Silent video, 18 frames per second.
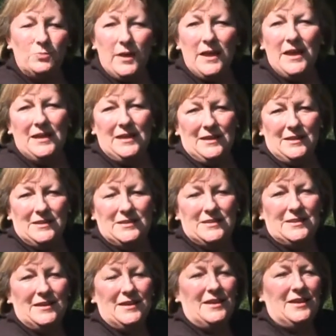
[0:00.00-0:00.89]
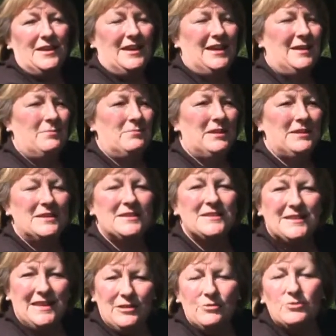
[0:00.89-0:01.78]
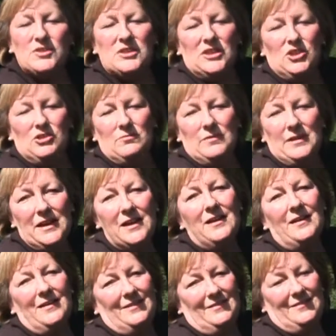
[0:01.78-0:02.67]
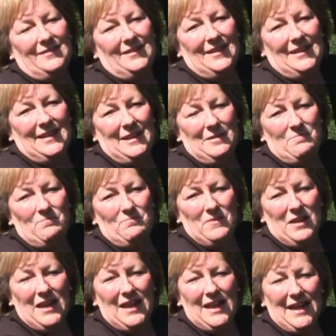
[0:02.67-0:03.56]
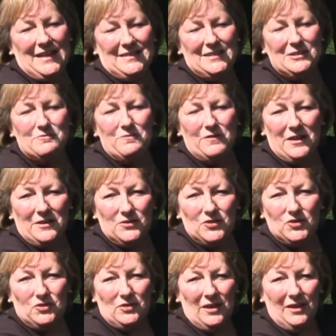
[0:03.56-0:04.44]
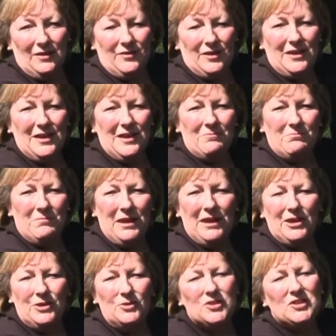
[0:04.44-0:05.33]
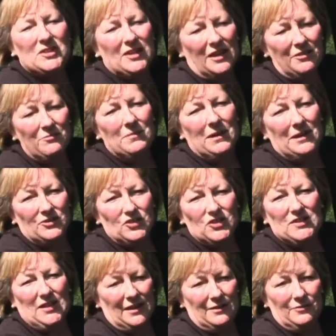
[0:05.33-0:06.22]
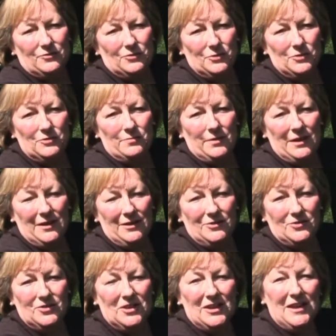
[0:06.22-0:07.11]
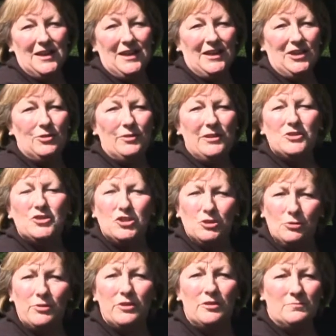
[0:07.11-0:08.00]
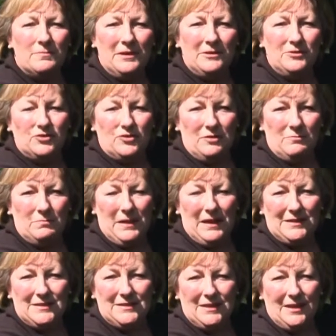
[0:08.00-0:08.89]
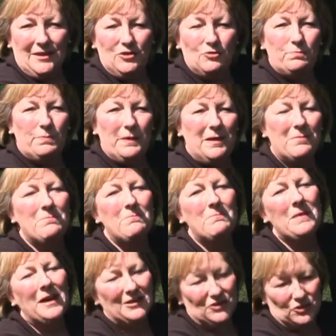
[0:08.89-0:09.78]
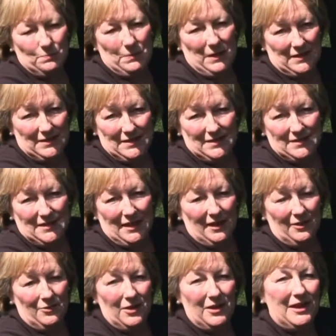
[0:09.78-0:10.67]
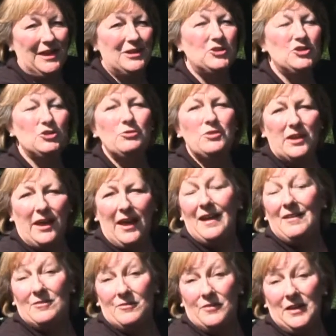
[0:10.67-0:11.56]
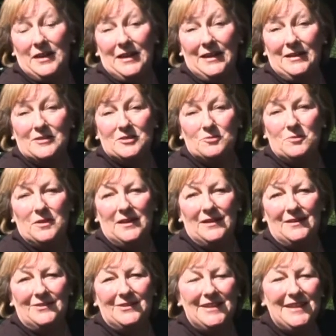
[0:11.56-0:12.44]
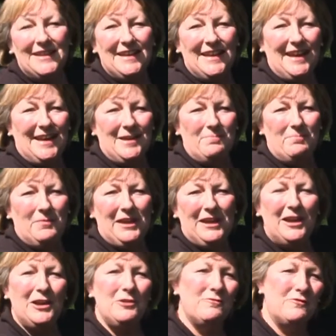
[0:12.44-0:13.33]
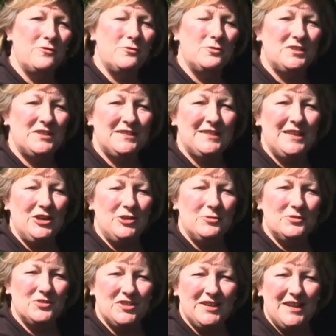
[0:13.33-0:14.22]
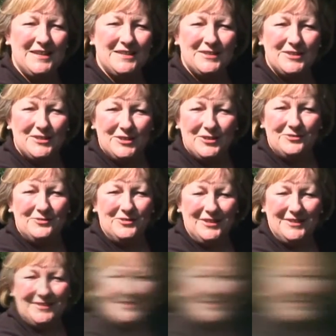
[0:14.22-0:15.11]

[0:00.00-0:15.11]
awareness and the skills that you learn as an advanced driver make you so much safer on the road. You'll enjoy your motoring better, you'll be a much better tower, enjoy your caravanning as well. And I look forward to seeing you on test soon.